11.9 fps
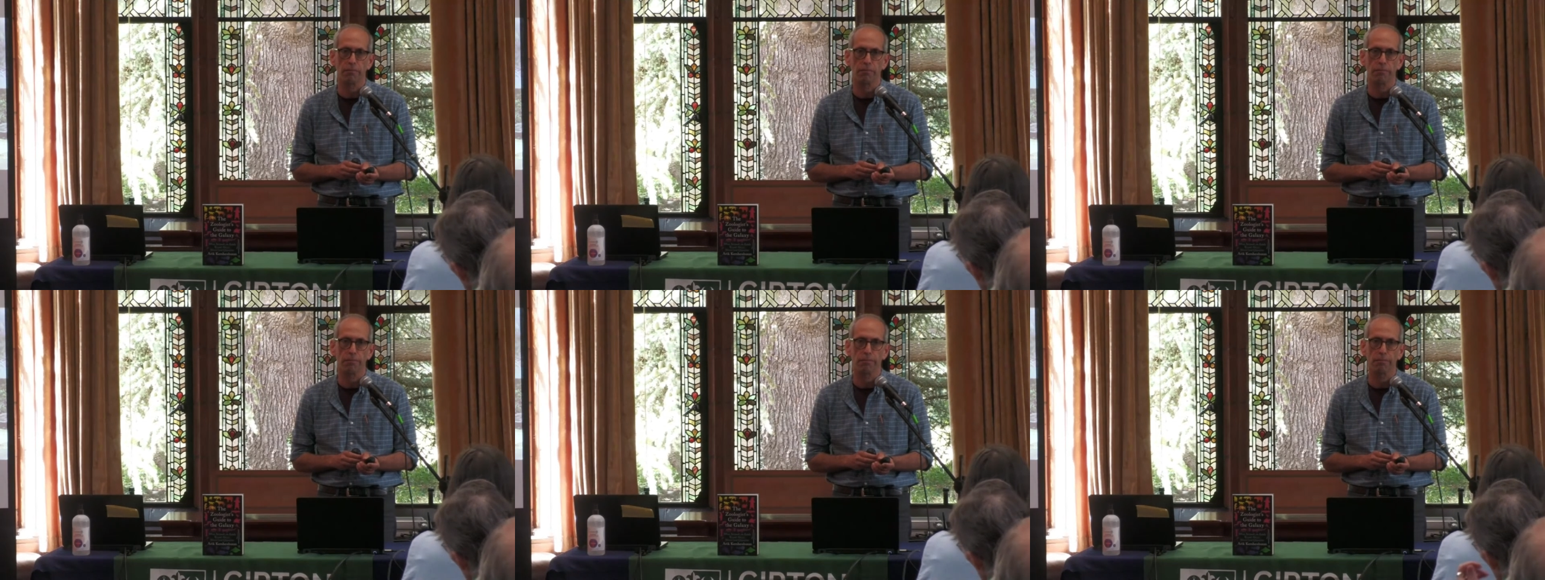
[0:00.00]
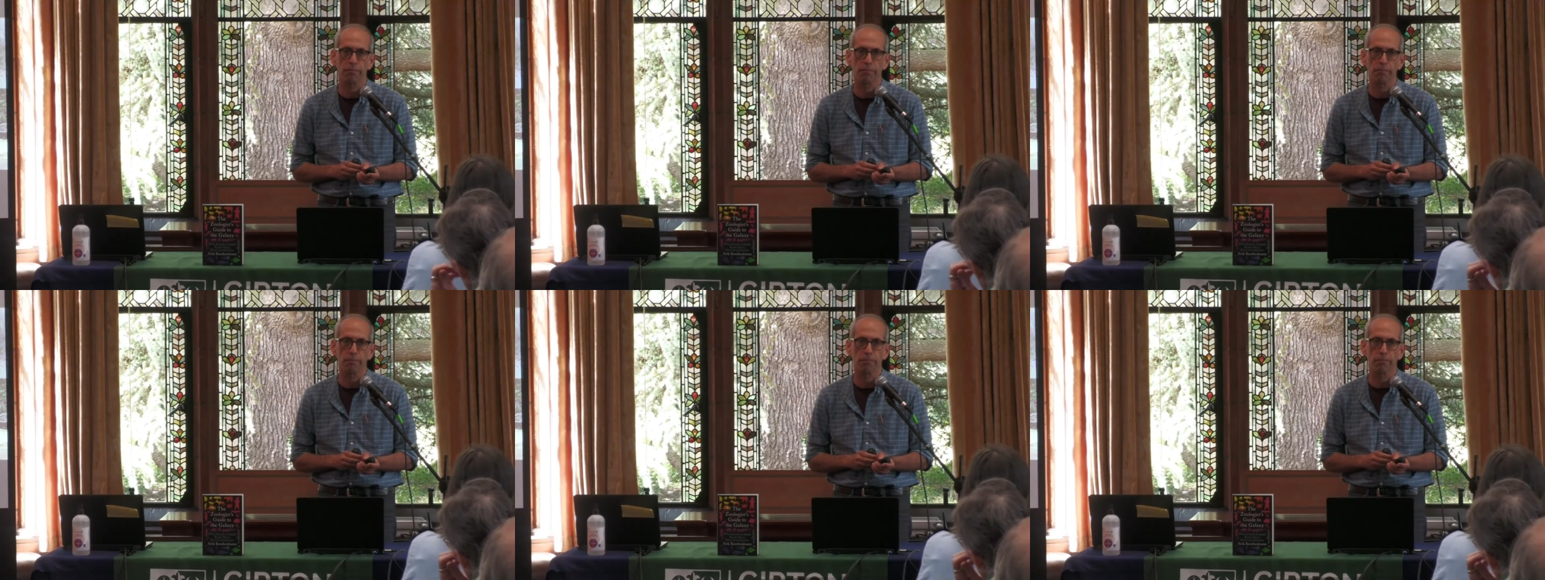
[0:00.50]

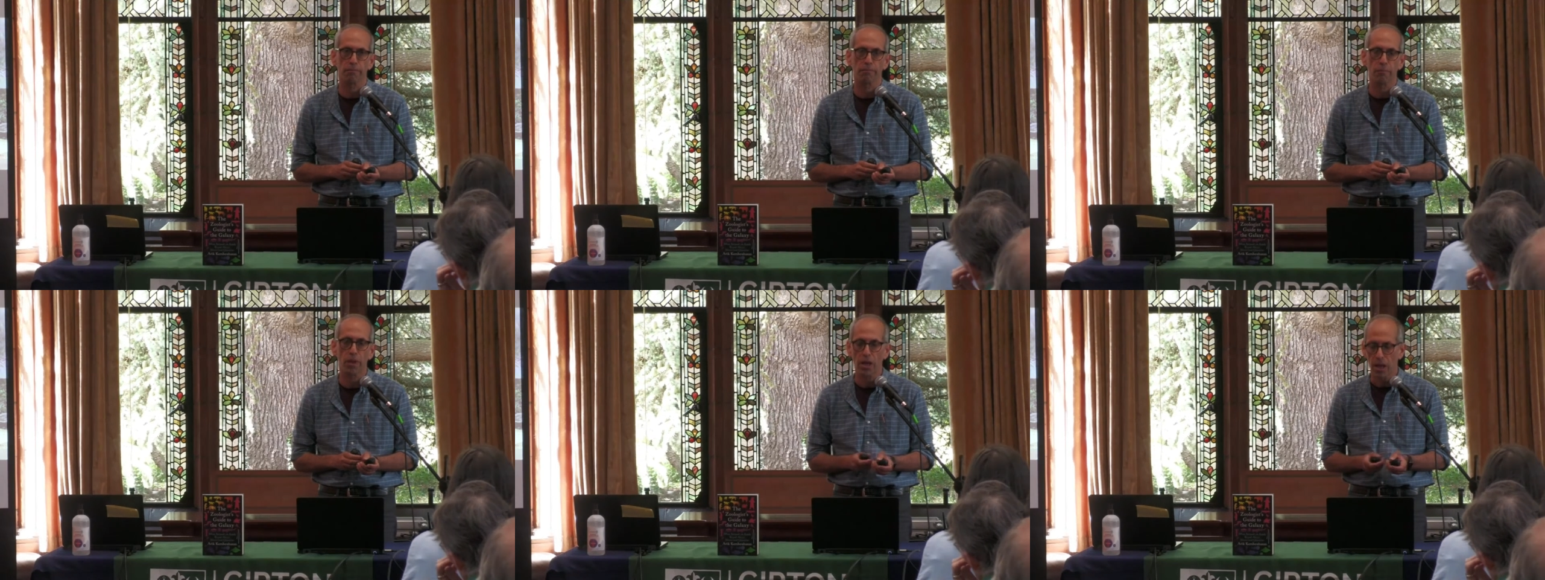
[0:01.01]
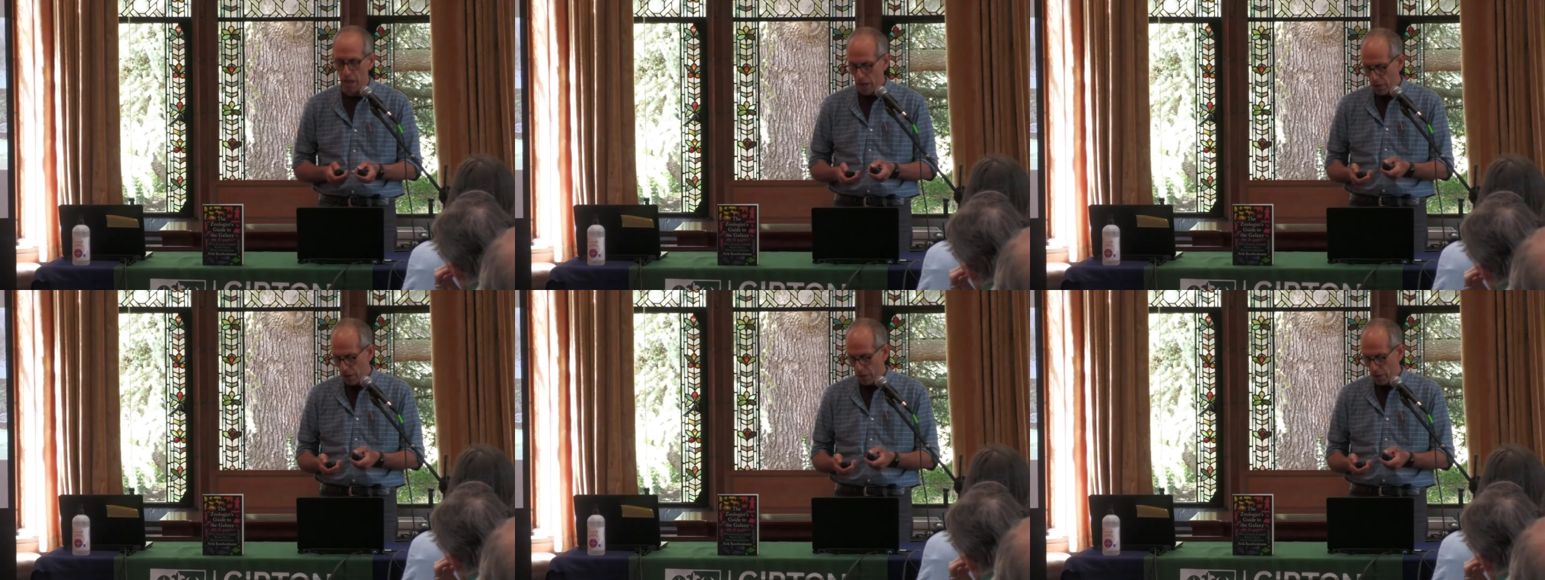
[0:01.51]
Nobody speaks.